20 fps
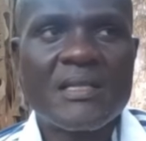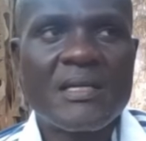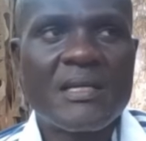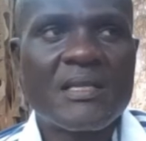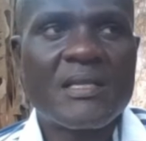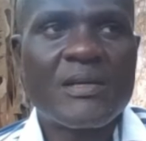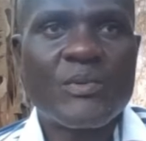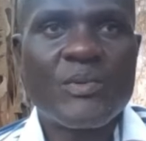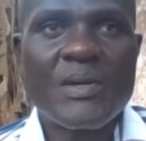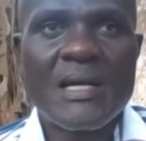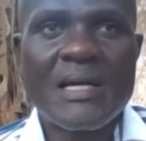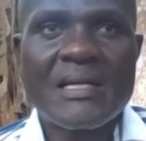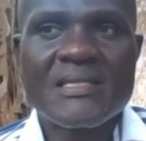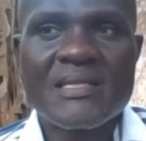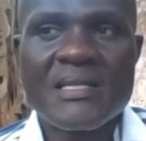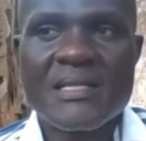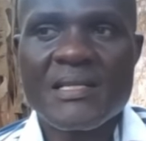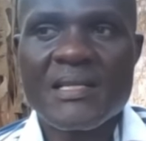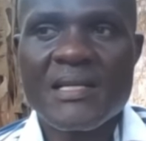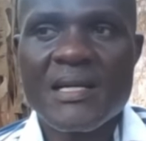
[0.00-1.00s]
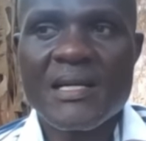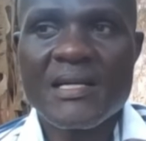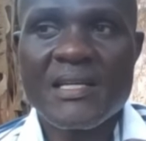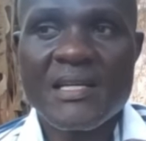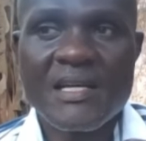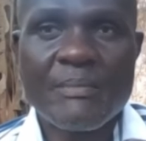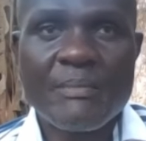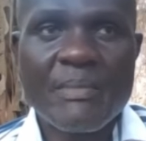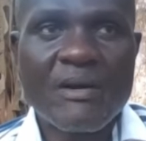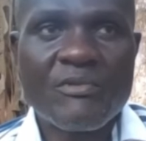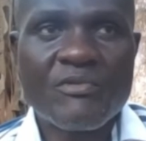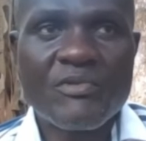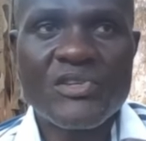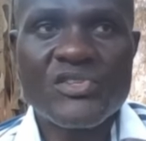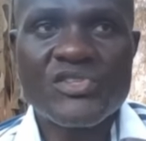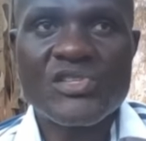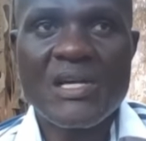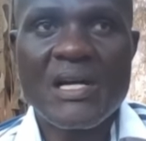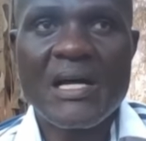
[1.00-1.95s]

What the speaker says: I think they were attending a gay marriage,